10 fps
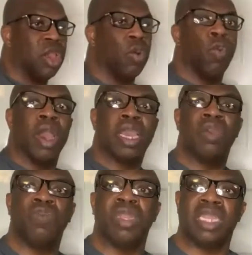
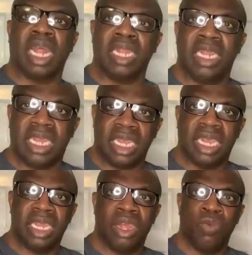working with
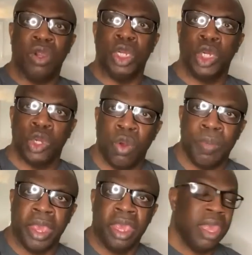statistics, will show
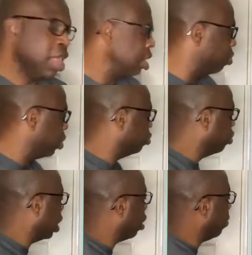me, which will
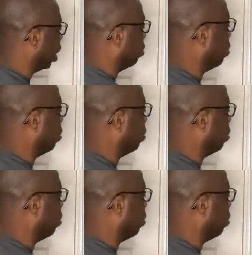now make